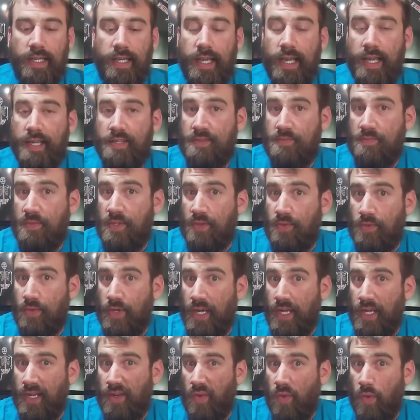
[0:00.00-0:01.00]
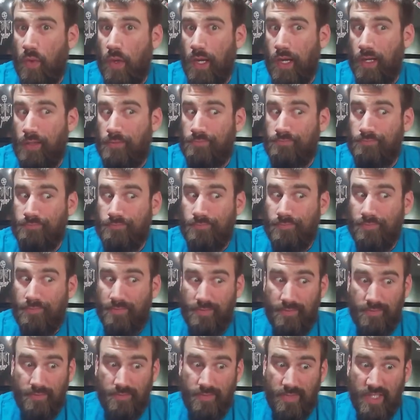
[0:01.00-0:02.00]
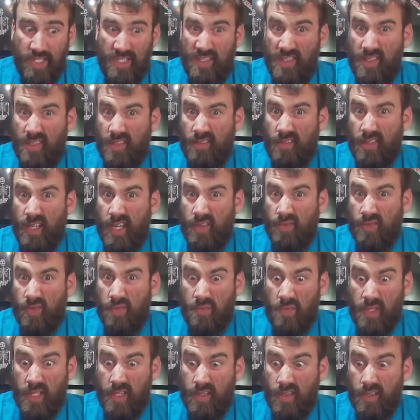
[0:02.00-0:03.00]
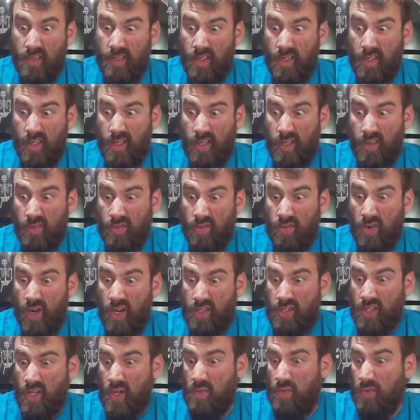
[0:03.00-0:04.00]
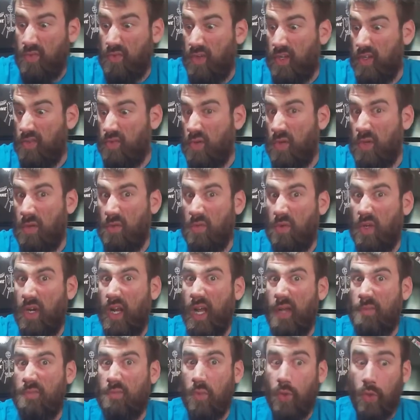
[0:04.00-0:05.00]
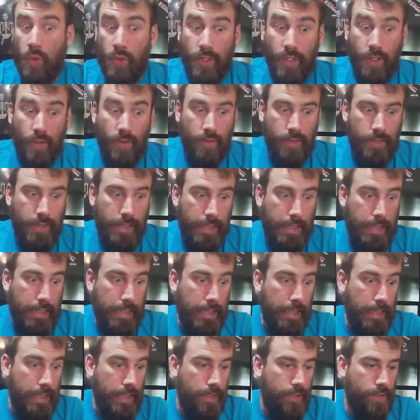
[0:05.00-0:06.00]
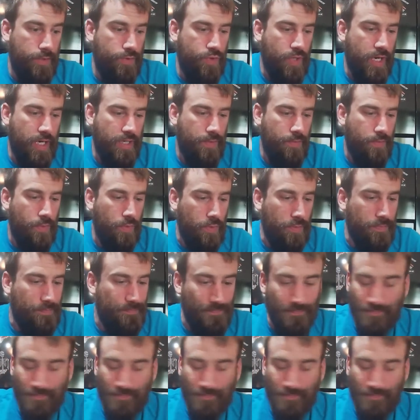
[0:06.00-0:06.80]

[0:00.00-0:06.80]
Hasn't been ran in a while. Still down from the Rocktober Fun Run when I broke it on the tractor pull.